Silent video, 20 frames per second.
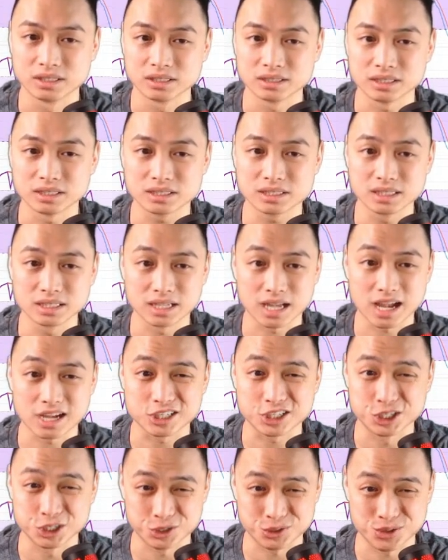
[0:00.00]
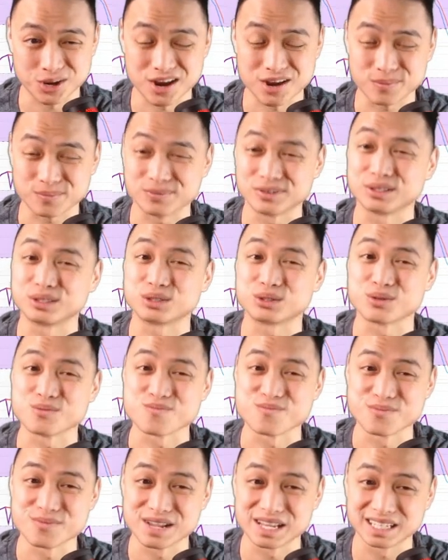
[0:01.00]
This thing actually dropped a
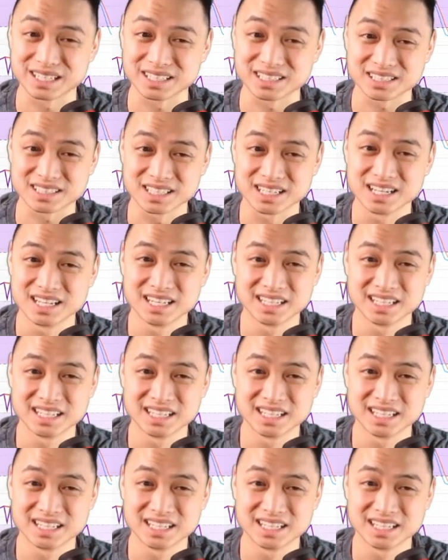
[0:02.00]
tremendous